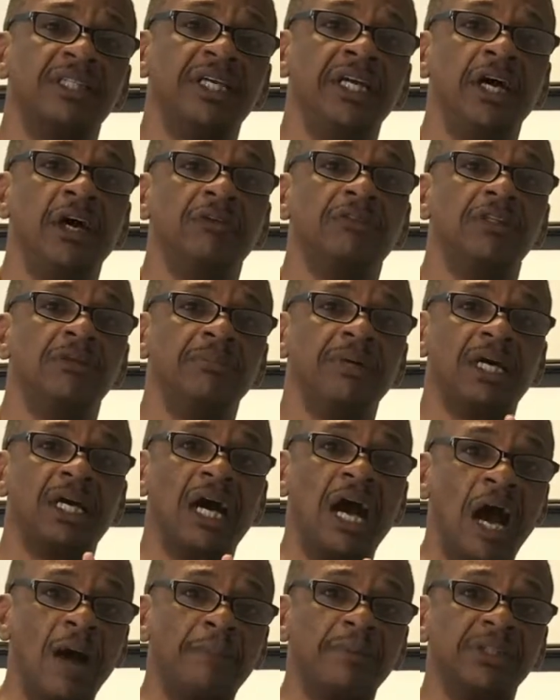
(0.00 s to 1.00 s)
to help them
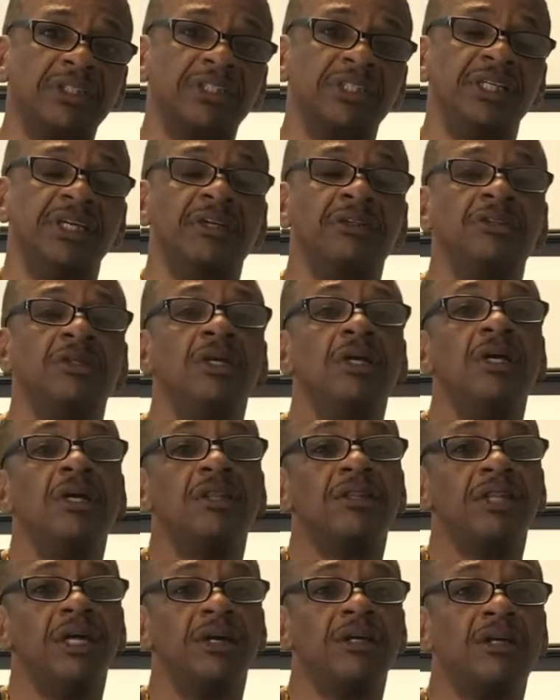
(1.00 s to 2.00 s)
accomplish
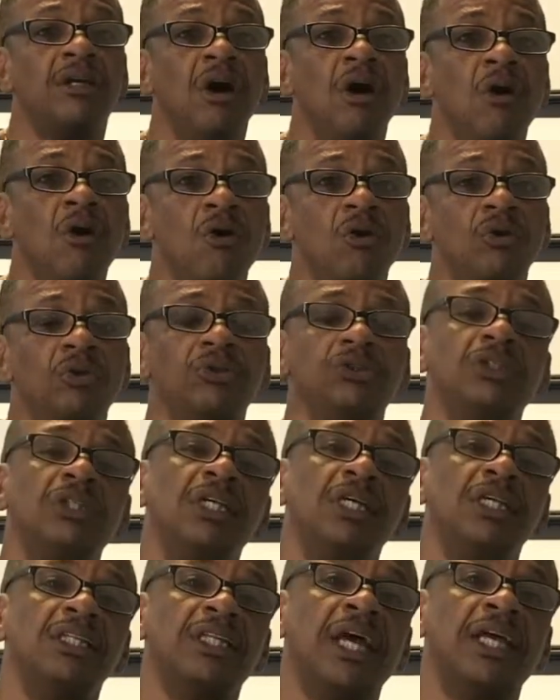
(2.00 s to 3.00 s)
their goals
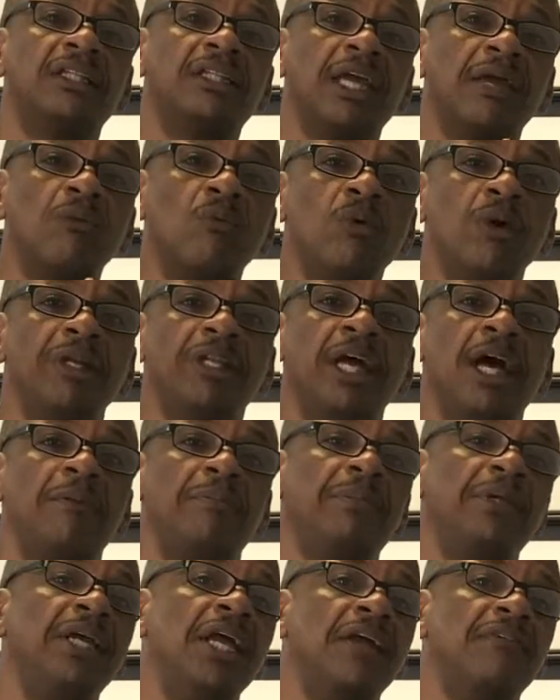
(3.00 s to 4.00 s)
that they would
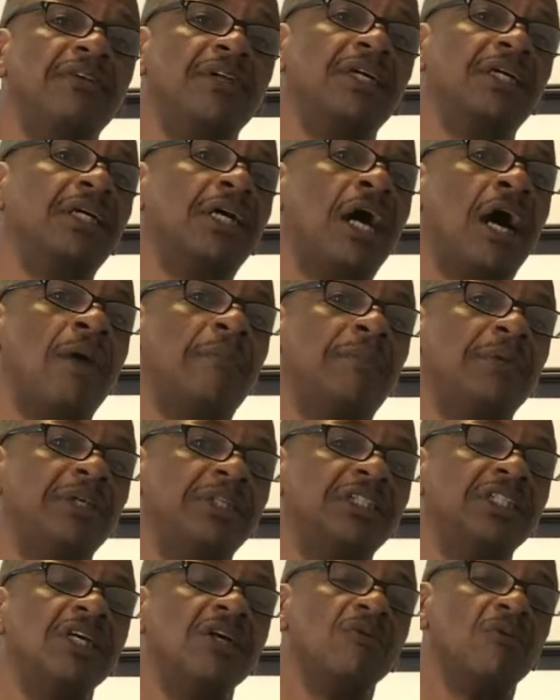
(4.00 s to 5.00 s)
not be able to
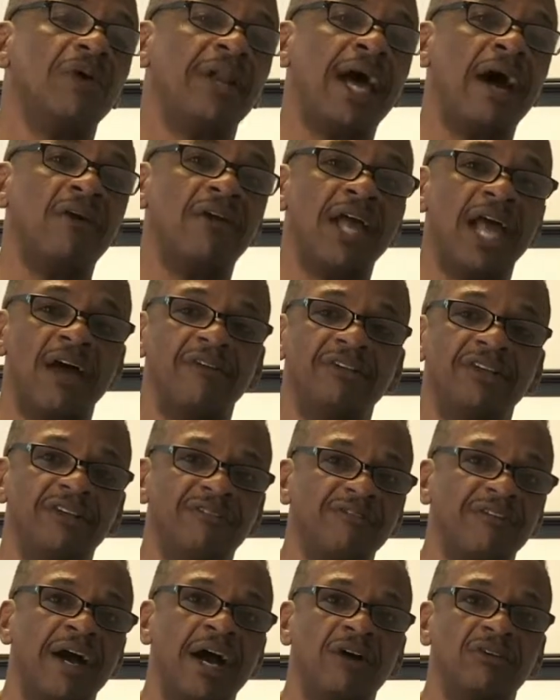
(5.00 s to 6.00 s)
accomplish without having the
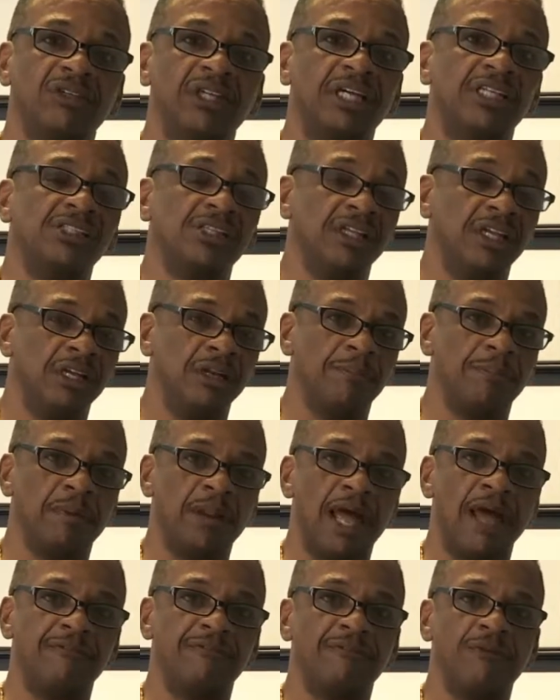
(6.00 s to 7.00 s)
foundation and the
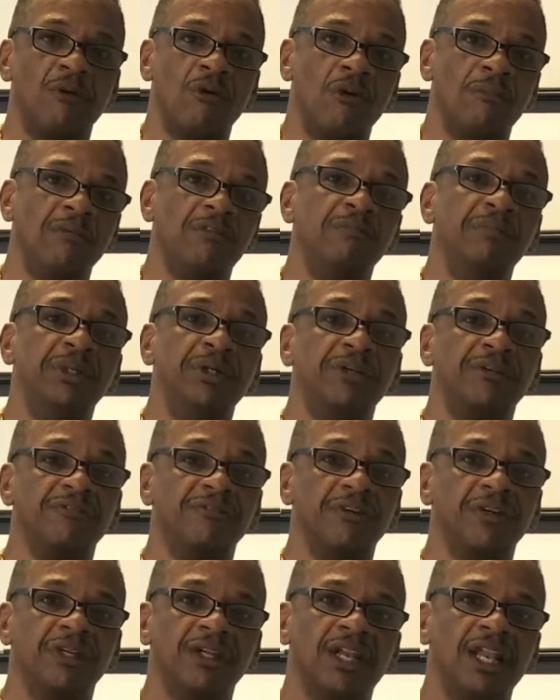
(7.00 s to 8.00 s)
platform of Build It
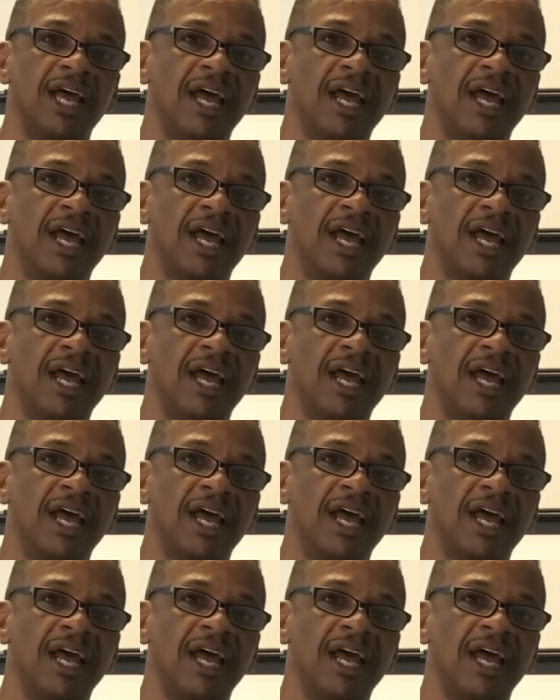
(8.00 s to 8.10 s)
For Your